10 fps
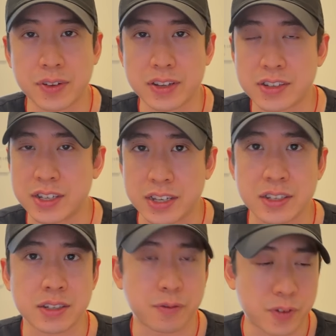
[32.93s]

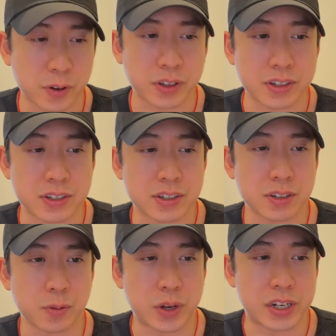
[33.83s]
seasons of focus,
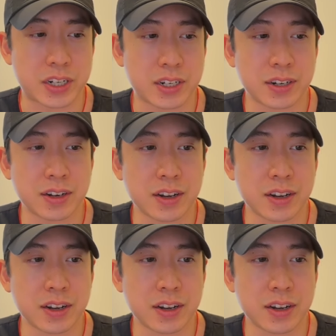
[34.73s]
which